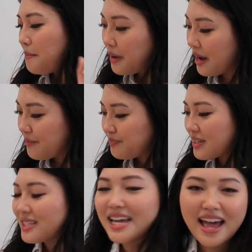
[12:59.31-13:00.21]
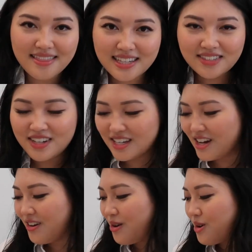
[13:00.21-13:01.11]
But to end this
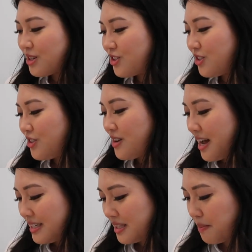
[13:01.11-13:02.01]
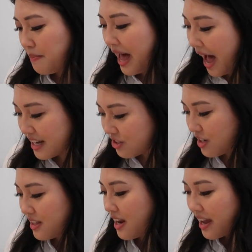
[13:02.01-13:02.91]
video, I want to show you guys the
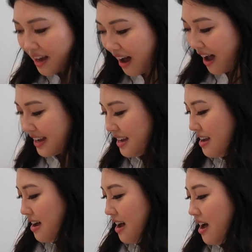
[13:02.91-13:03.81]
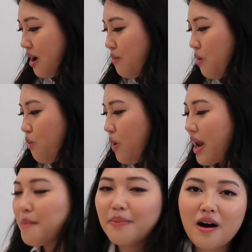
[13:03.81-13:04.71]
packaging that I got when I